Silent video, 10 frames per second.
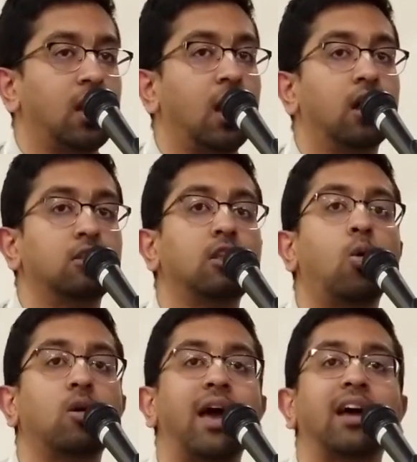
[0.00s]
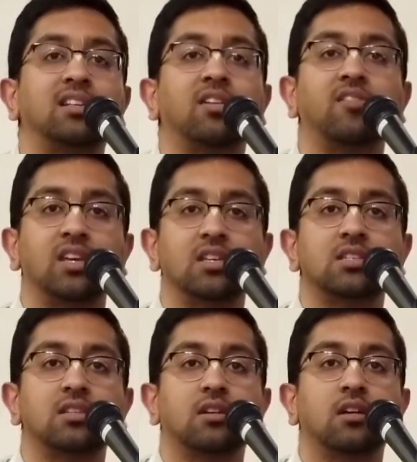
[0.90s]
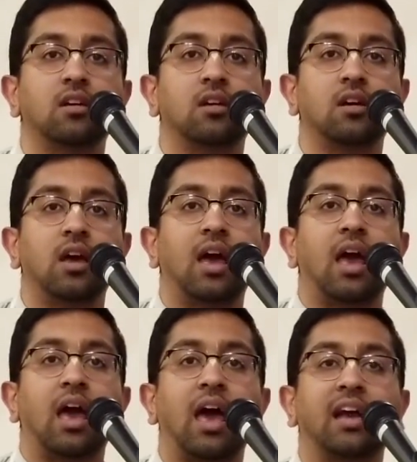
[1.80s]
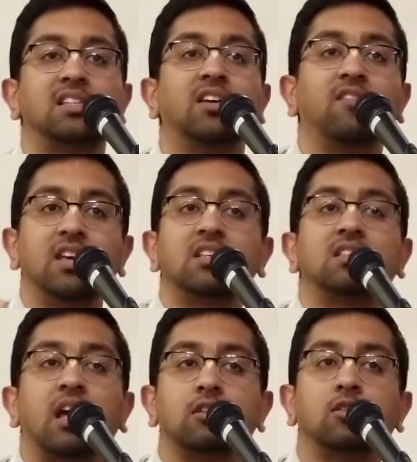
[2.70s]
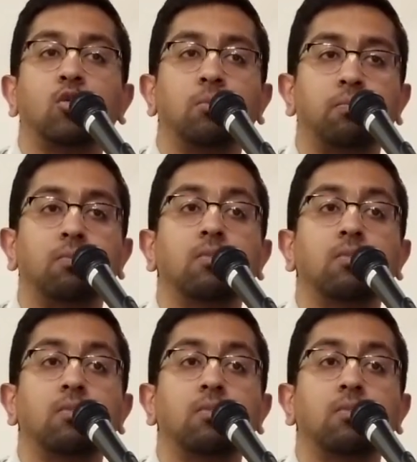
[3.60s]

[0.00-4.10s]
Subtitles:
lower activities that don't